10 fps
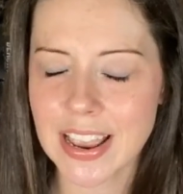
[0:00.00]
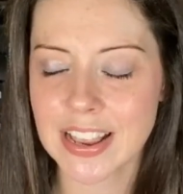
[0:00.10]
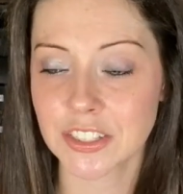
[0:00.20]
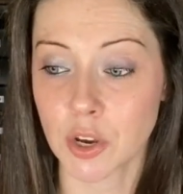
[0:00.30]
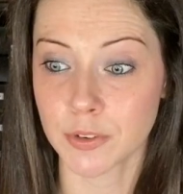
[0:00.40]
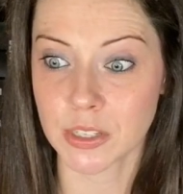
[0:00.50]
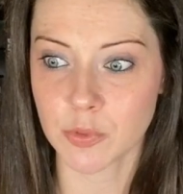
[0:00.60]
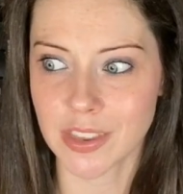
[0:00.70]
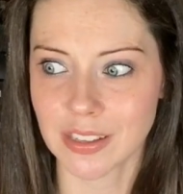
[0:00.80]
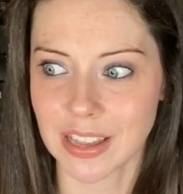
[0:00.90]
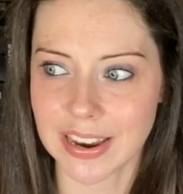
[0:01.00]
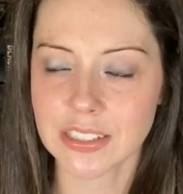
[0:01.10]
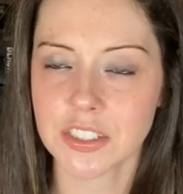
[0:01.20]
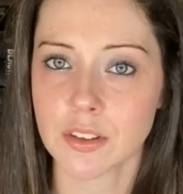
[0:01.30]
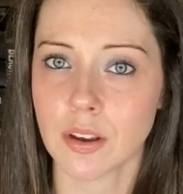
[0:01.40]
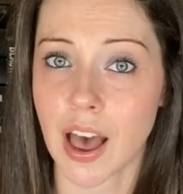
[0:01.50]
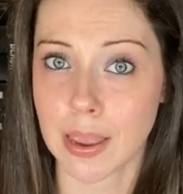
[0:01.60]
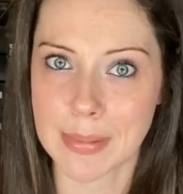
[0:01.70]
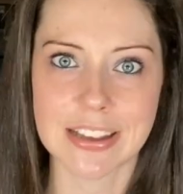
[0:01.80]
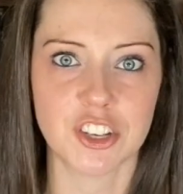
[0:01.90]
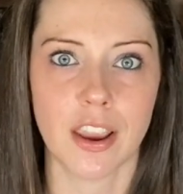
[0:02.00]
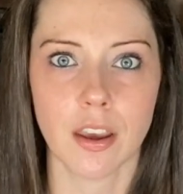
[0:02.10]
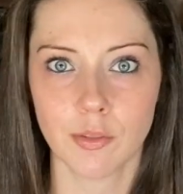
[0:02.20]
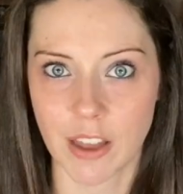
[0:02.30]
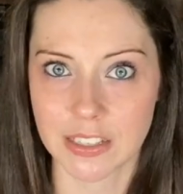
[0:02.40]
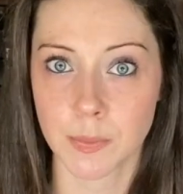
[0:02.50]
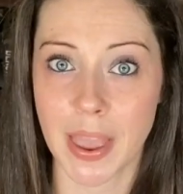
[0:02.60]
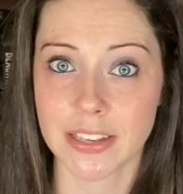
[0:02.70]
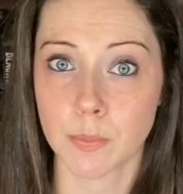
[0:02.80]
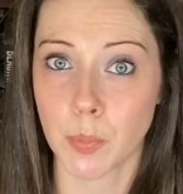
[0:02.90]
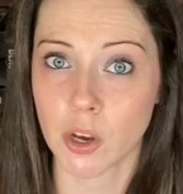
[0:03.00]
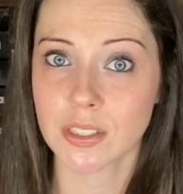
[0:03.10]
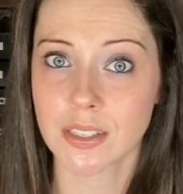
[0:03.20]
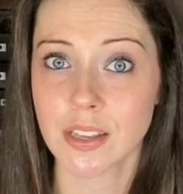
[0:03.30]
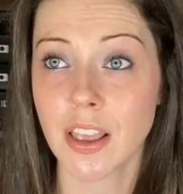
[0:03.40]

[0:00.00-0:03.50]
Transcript: So if you're someone that likes high magic, fast-paced books,